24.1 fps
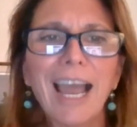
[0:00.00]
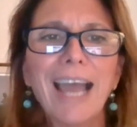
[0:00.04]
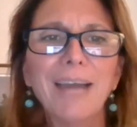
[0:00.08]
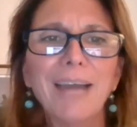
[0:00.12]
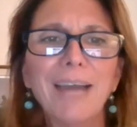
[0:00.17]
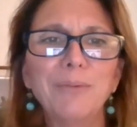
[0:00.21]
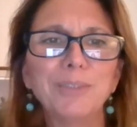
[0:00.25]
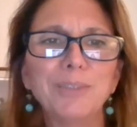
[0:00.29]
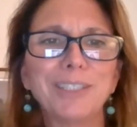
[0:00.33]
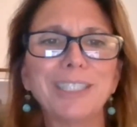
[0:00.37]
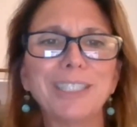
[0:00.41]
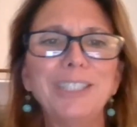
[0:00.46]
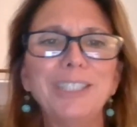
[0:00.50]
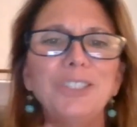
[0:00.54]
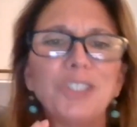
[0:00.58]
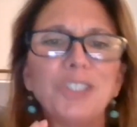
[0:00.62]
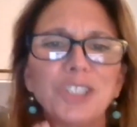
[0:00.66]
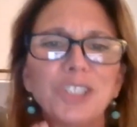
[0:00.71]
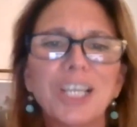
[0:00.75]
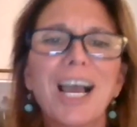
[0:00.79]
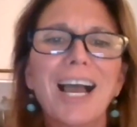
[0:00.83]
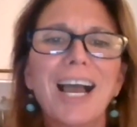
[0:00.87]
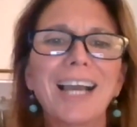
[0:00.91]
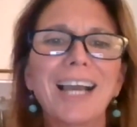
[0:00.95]
I was in
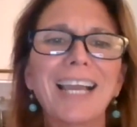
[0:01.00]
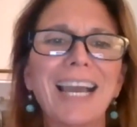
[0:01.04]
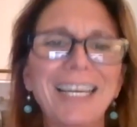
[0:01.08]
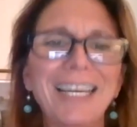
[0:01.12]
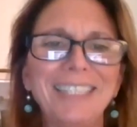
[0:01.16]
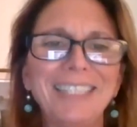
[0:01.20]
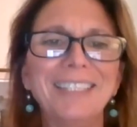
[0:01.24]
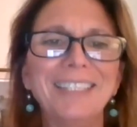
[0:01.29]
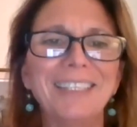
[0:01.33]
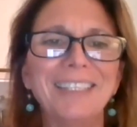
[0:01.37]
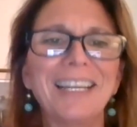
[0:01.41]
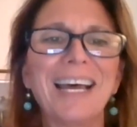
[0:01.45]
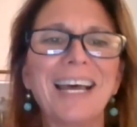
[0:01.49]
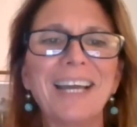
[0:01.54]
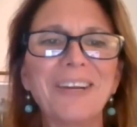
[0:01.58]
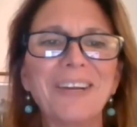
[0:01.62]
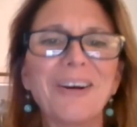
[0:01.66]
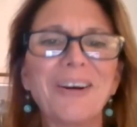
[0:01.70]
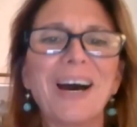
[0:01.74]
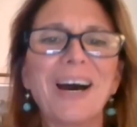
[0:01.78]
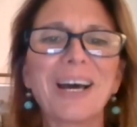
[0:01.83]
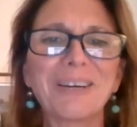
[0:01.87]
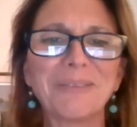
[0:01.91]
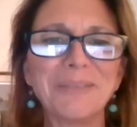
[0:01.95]
shock. I did not know
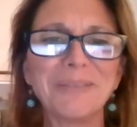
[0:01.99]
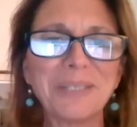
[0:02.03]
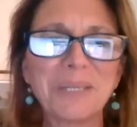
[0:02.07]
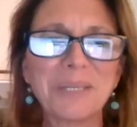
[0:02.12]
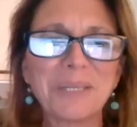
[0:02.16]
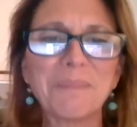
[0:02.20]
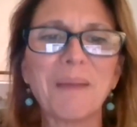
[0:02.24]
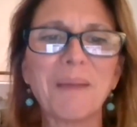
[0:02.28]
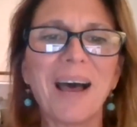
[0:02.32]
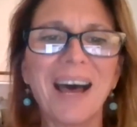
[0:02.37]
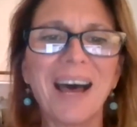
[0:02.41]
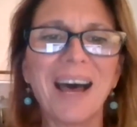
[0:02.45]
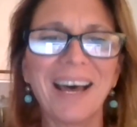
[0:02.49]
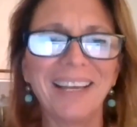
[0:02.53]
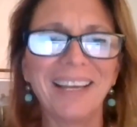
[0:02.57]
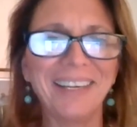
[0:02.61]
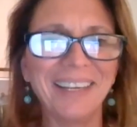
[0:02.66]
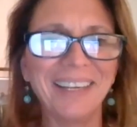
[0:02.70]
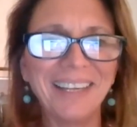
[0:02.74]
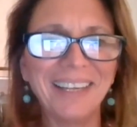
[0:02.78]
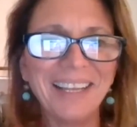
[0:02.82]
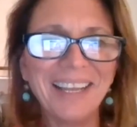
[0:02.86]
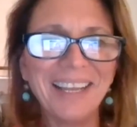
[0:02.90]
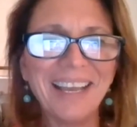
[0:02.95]
how to
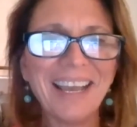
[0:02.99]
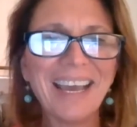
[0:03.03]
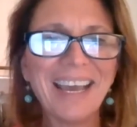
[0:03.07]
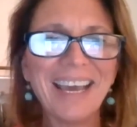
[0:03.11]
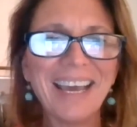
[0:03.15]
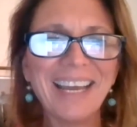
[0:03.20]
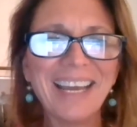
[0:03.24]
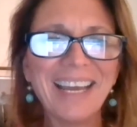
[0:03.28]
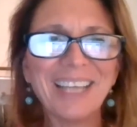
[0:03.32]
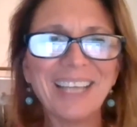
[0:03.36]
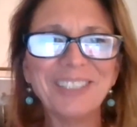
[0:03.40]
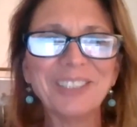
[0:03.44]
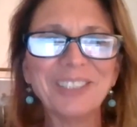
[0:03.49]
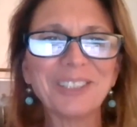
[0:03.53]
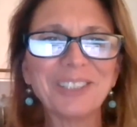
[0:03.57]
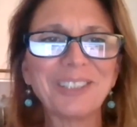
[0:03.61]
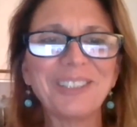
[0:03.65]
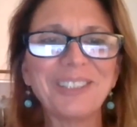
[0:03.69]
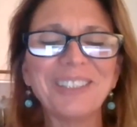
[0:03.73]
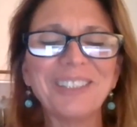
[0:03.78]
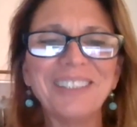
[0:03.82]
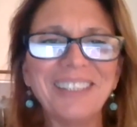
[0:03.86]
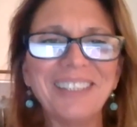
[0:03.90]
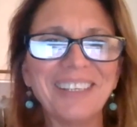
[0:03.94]
respond. And I just
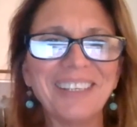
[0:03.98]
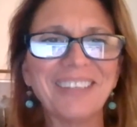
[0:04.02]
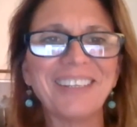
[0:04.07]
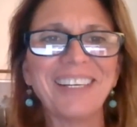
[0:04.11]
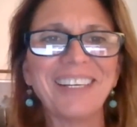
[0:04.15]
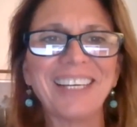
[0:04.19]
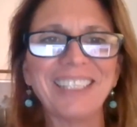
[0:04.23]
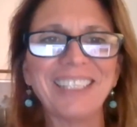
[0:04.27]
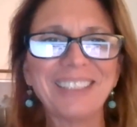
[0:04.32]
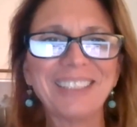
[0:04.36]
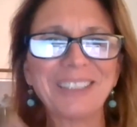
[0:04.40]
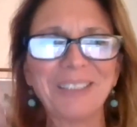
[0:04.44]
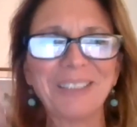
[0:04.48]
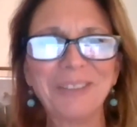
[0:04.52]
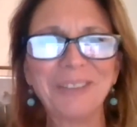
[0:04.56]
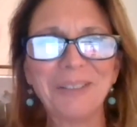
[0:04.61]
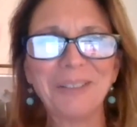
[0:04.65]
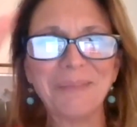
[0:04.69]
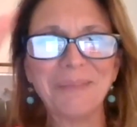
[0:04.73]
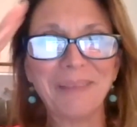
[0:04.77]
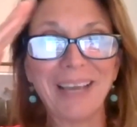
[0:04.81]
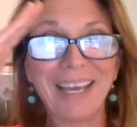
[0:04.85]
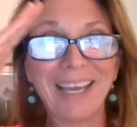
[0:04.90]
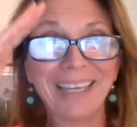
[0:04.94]
stood there and I
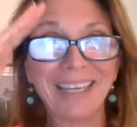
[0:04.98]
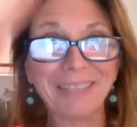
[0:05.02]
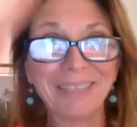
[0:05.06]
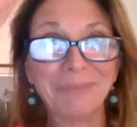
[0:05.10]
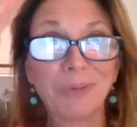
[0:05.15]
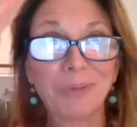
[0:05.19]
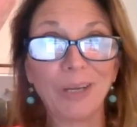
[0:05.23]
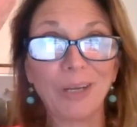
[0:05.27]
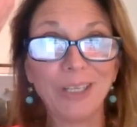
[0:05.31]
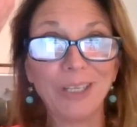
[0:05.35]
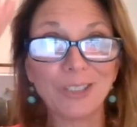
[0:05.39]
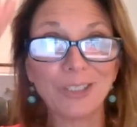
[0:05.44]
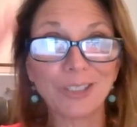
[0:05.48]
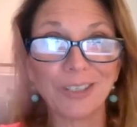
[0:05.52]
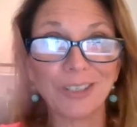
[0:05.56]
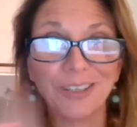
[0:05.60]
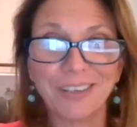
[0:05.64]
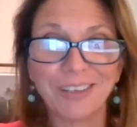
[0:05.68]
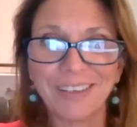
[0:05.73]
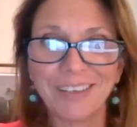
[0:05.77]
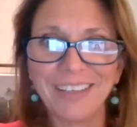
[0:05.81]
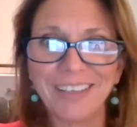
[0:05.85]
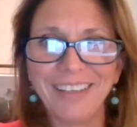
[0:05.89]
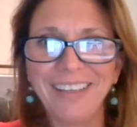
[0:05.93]
saluted back, Morning,
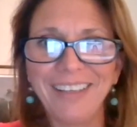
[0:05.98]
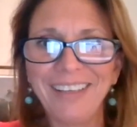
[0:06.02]
sir.